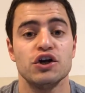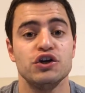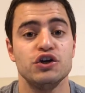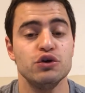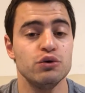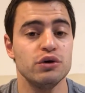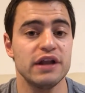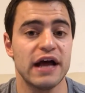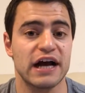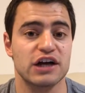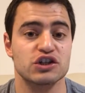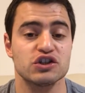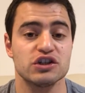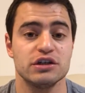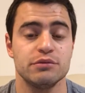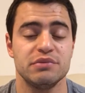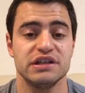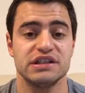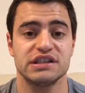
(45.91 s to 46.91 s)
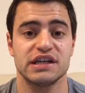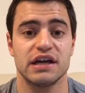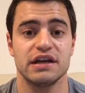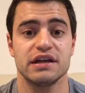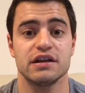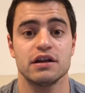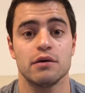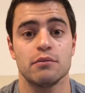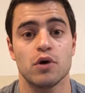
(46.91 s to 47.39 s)
you would actually be
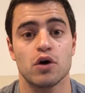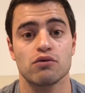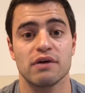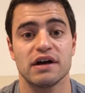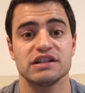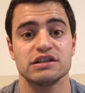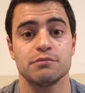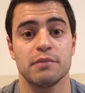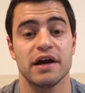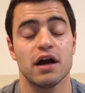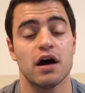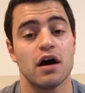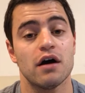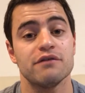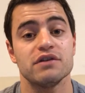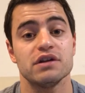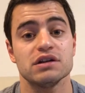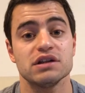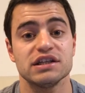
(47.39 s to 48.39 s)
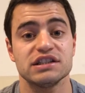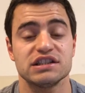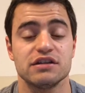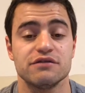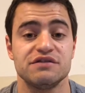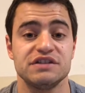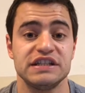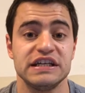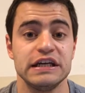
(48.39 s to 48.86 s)
sending them a resume of the list
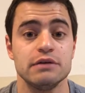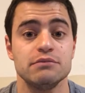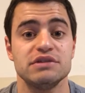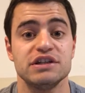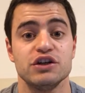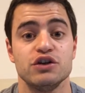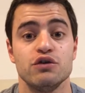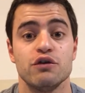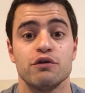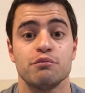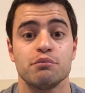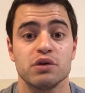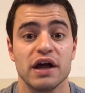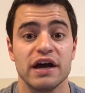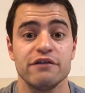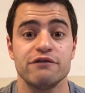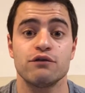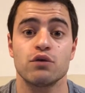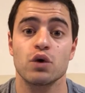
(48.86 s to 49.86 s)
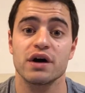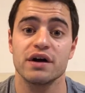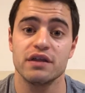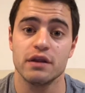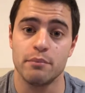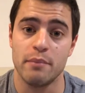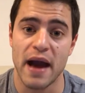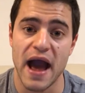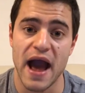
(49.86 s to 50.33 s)
of teams that you have played for in
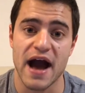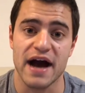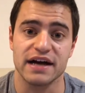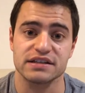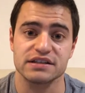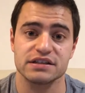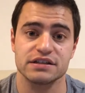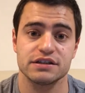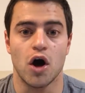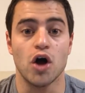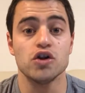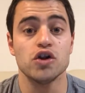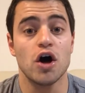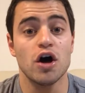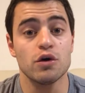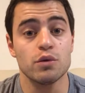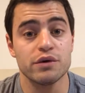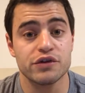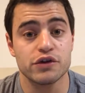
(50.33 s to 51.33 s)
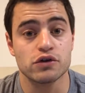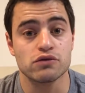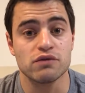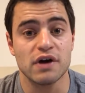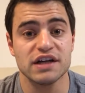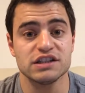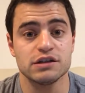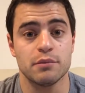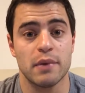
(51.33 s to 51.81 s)
the past. Along with your
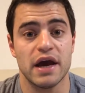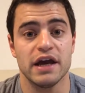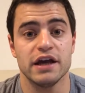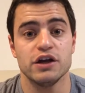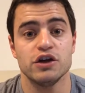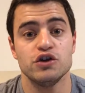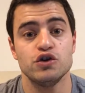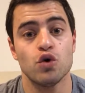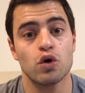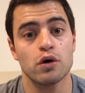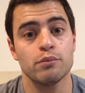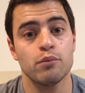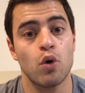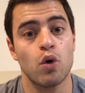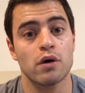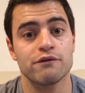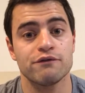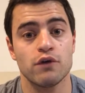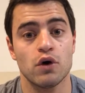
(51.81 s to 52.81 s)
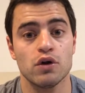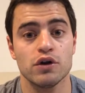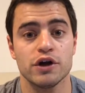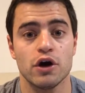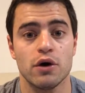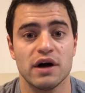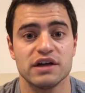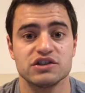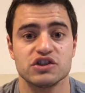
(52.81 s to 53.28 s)
resume, your
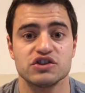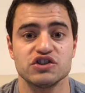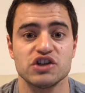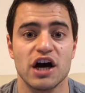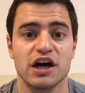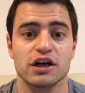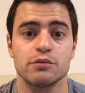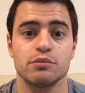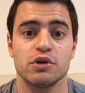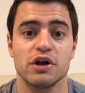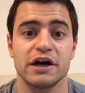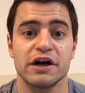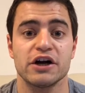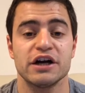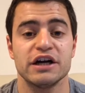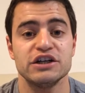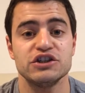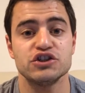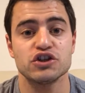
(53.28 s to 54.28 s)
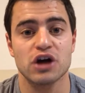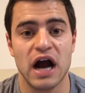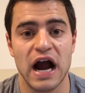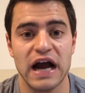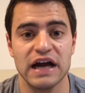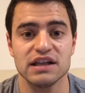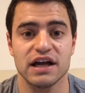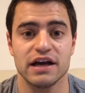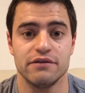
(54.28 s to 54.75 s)
portfolio as a soccer player is your
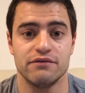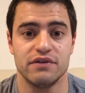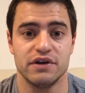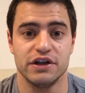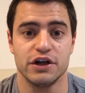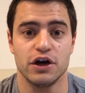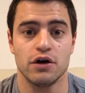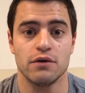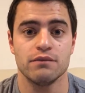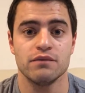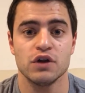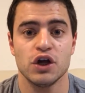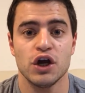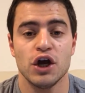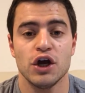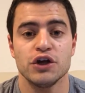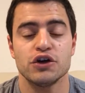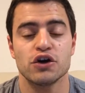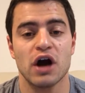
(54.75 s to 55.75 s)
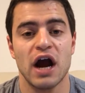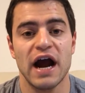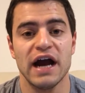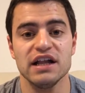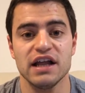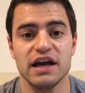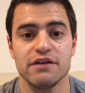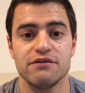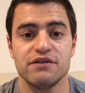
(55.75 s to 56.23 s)
highlight video. Your
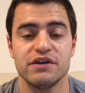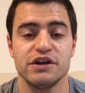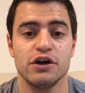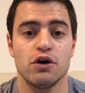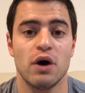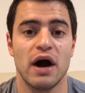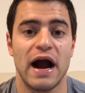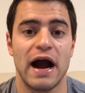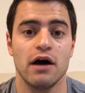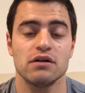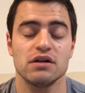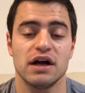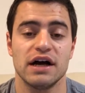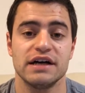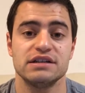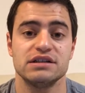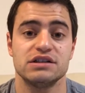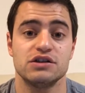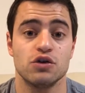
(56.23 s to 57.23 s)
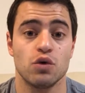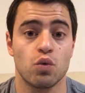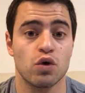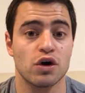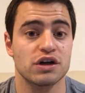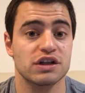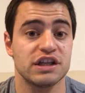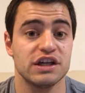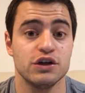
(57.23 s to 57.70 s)
highlight video outlines the
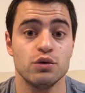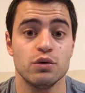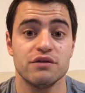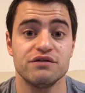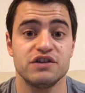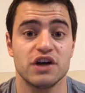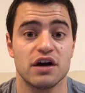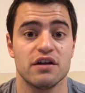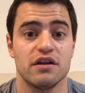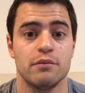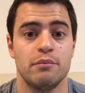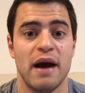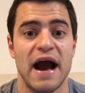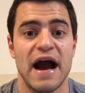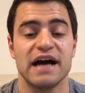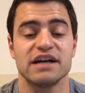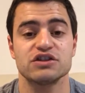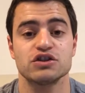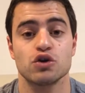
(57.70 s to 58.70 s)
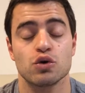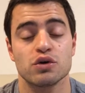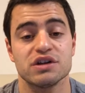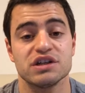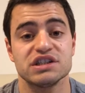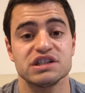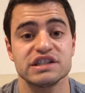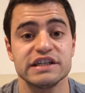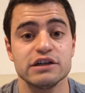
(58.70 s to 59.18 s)
work that you have done in the past or
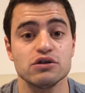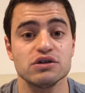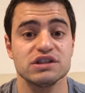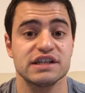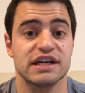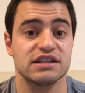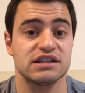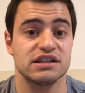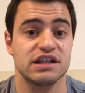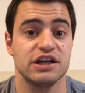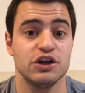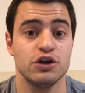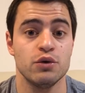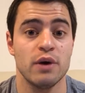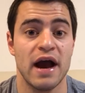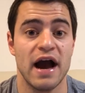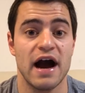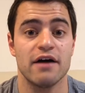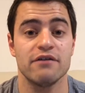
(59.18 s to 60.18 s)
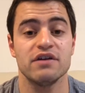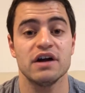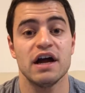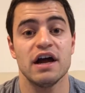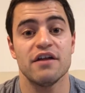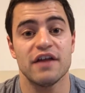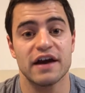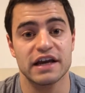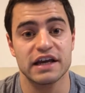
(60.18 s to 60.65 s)
the skill sets that you have
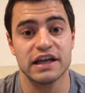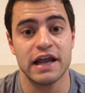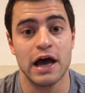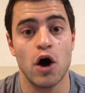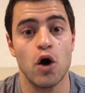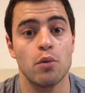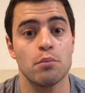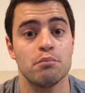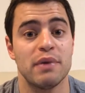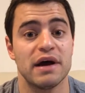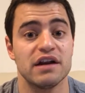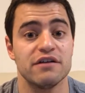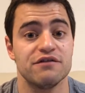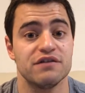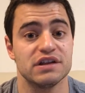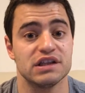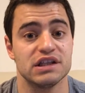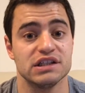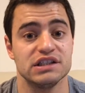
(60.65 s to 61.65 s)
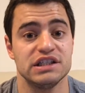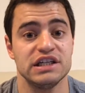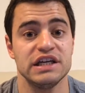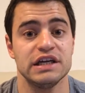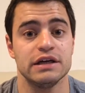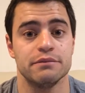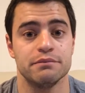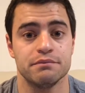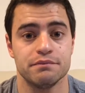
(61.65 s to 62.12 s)
that can help benefit the
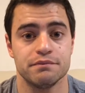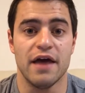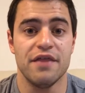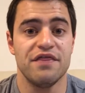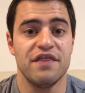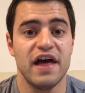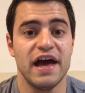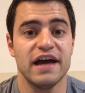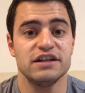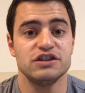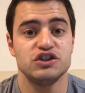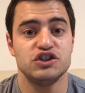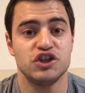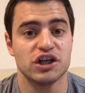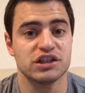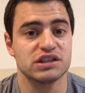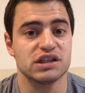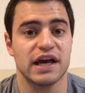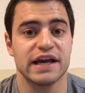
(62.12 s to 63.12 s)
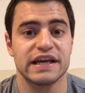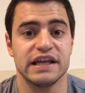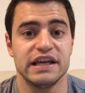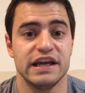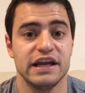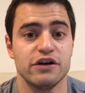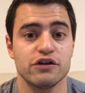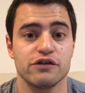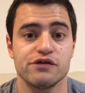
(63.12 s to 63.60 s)
team. And then, just like an
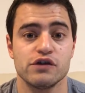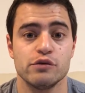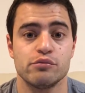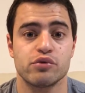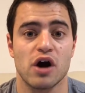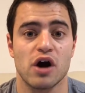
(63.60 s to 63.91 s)
interview